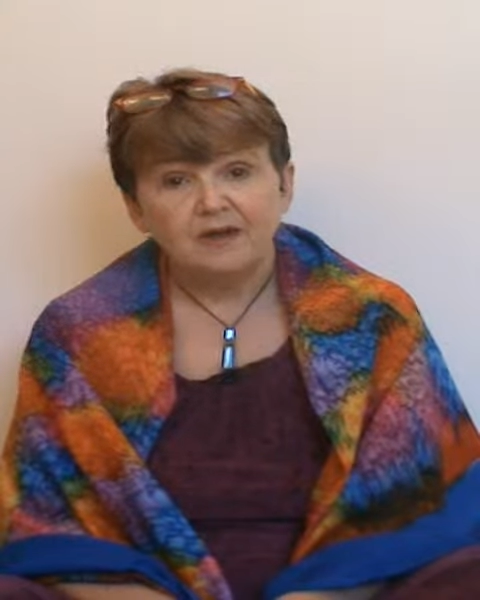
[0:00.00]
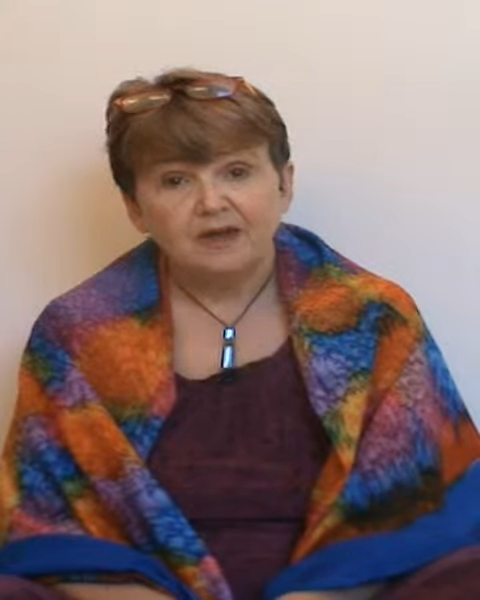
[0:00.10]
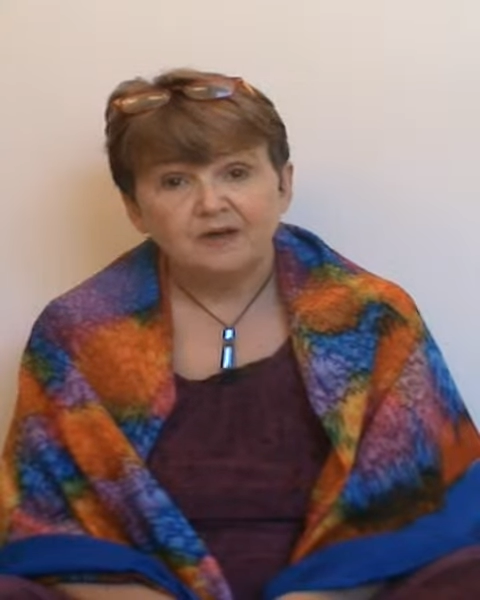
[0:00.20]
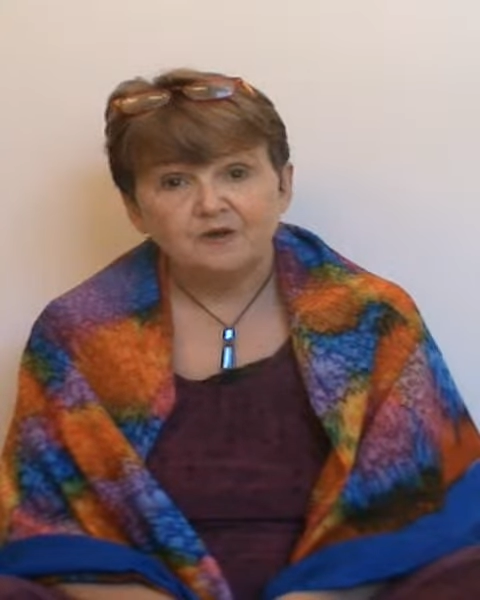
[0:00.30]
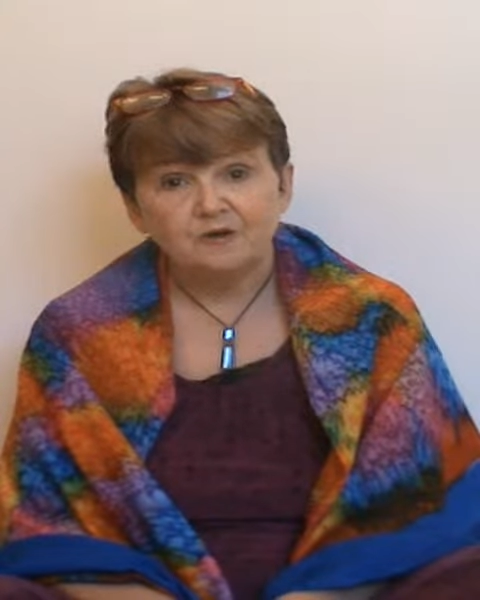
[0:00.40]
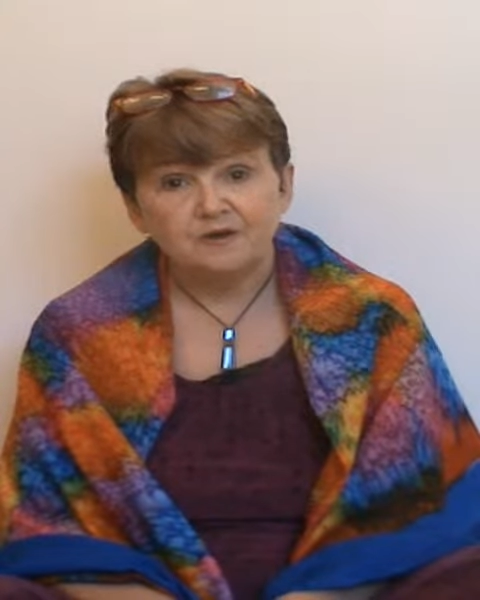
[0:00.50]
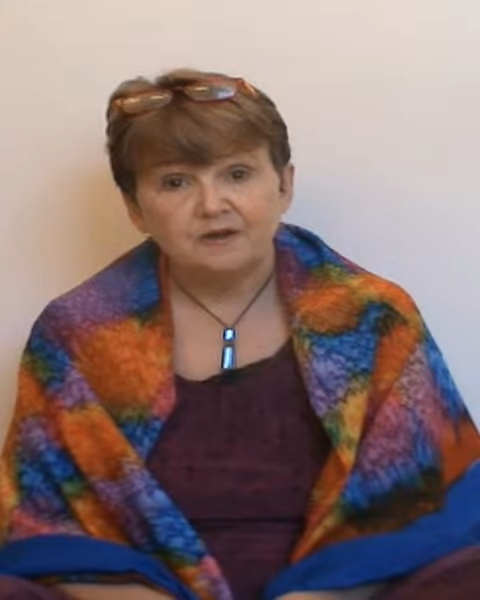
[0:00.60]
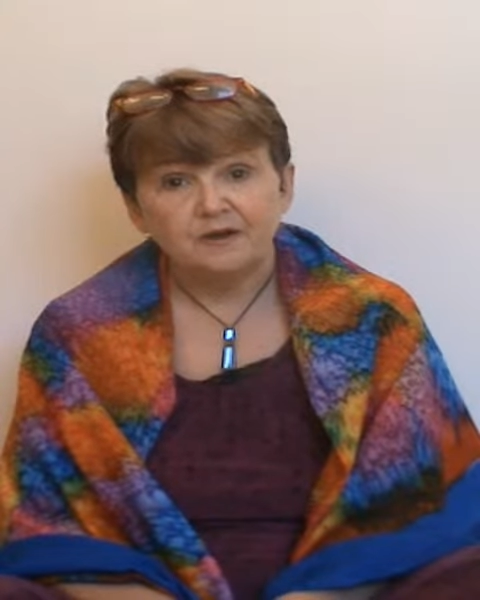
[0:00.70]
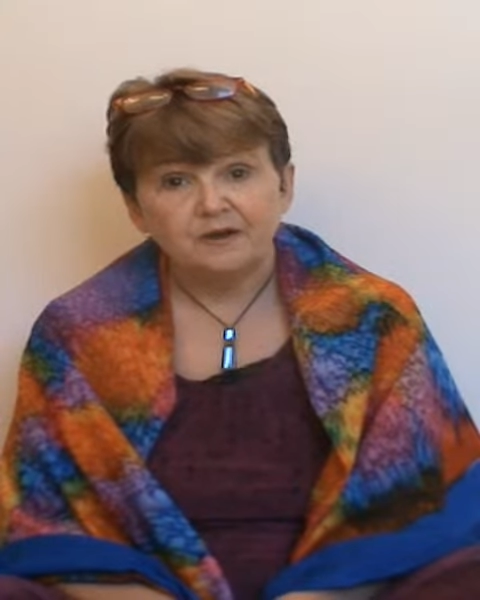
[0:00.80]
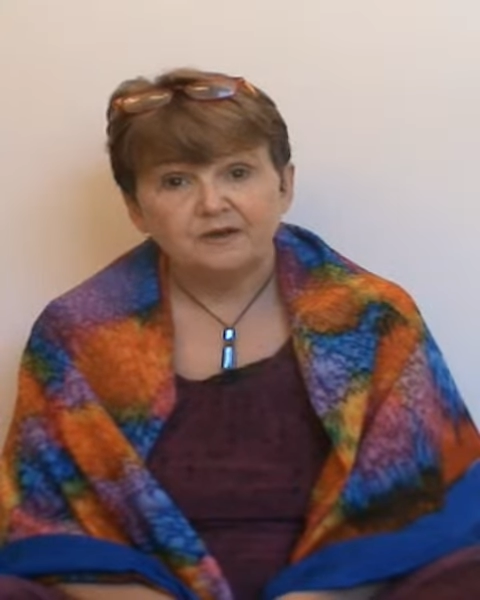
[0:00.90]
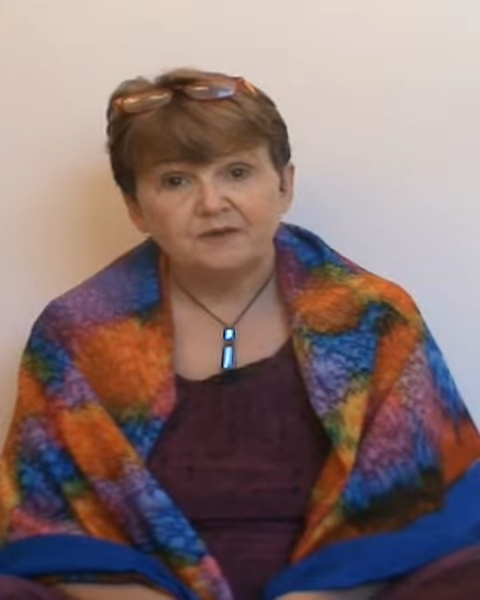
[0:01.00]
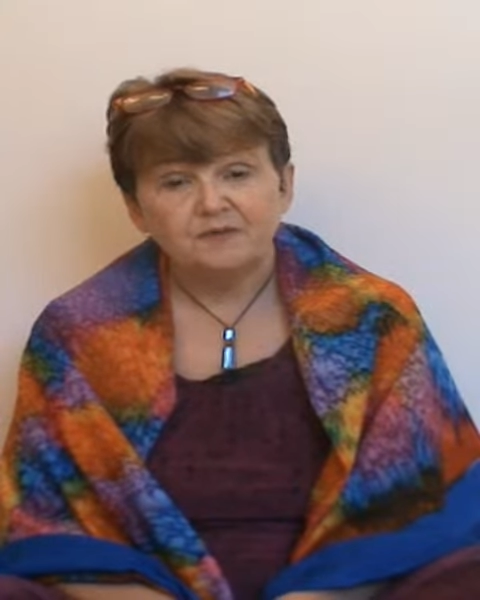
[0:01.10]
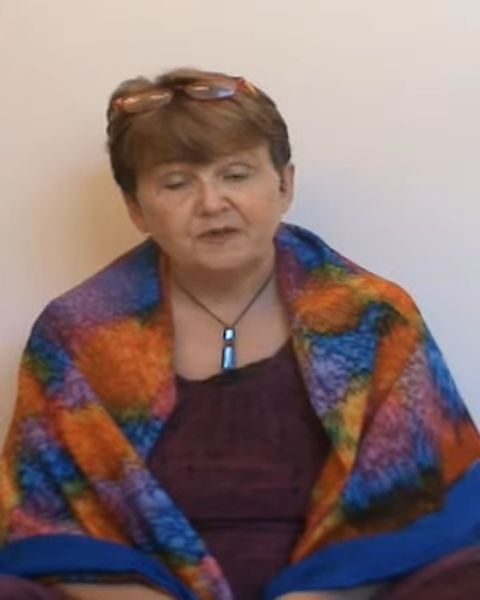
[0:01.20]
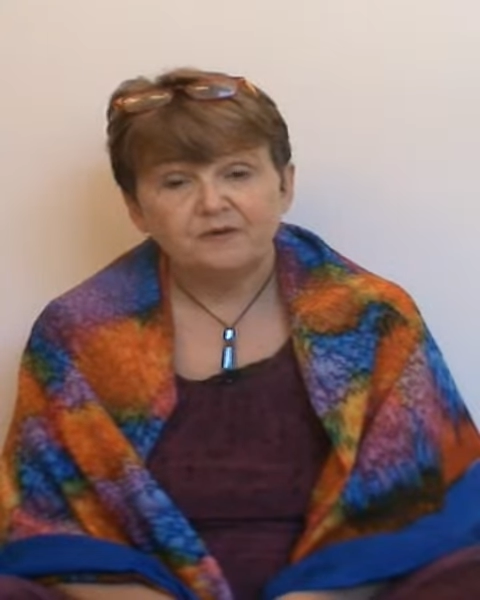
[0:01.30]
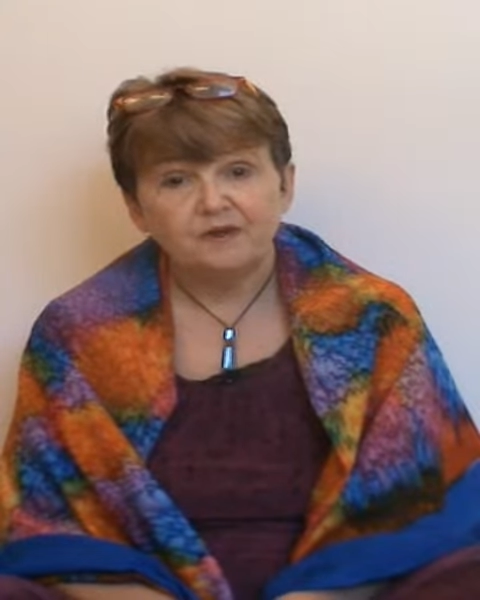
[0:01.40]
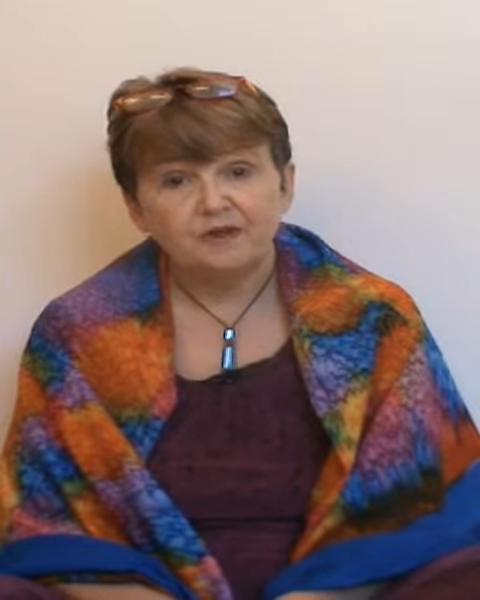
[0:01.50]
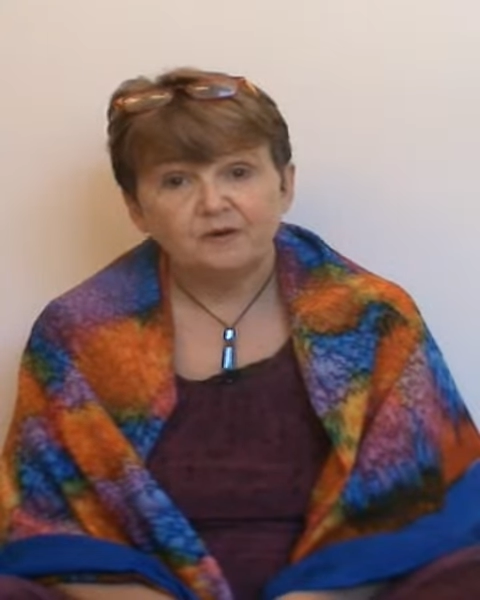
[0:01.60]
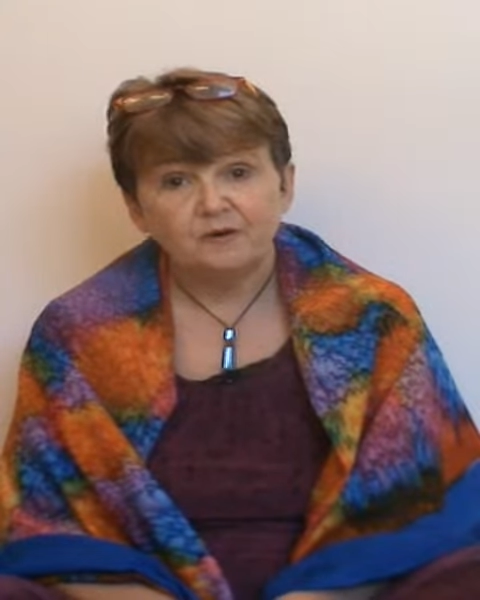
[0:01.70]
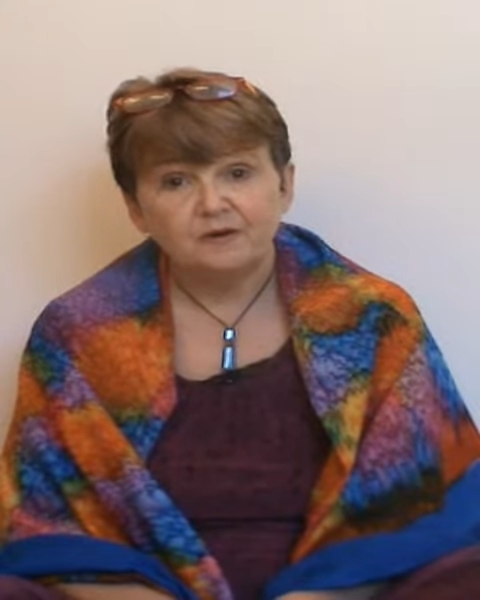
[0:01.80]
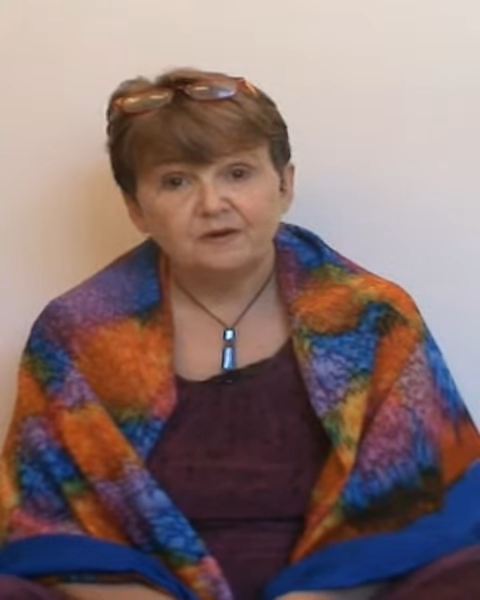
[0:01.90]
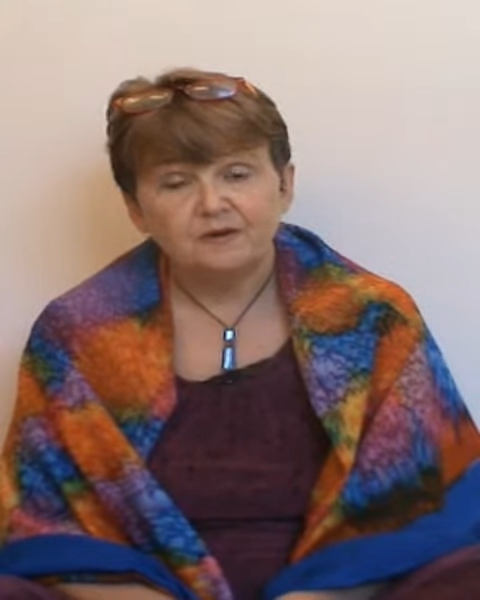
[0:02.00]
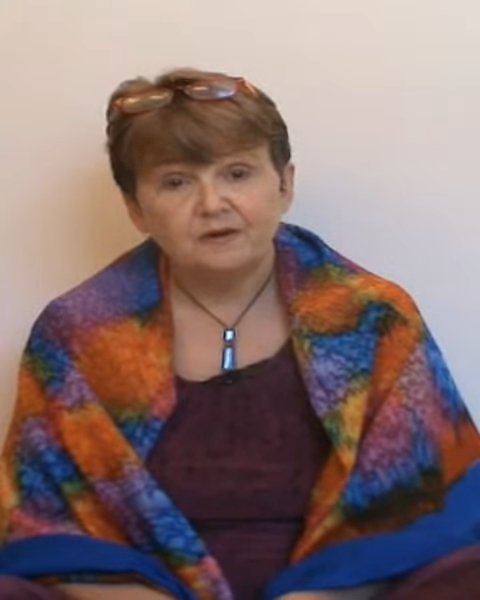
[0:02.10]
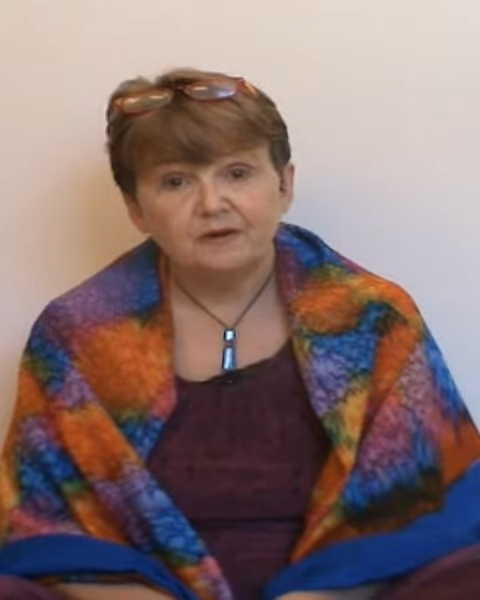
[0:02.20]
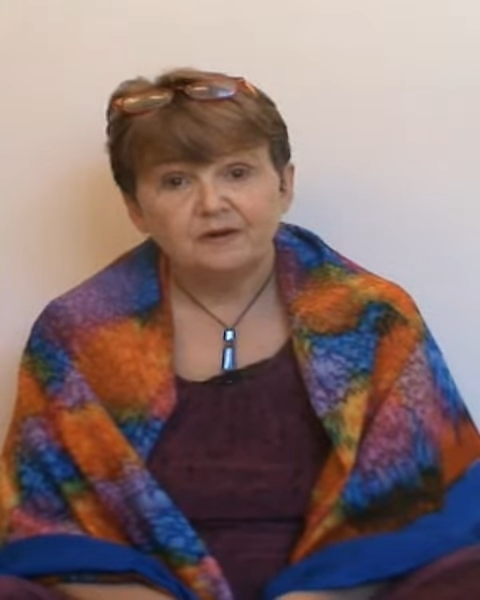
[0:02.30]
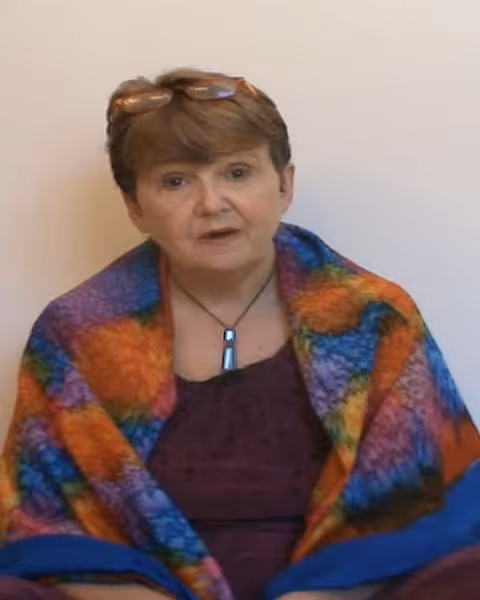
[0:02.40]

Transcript: angels, and specifically yours,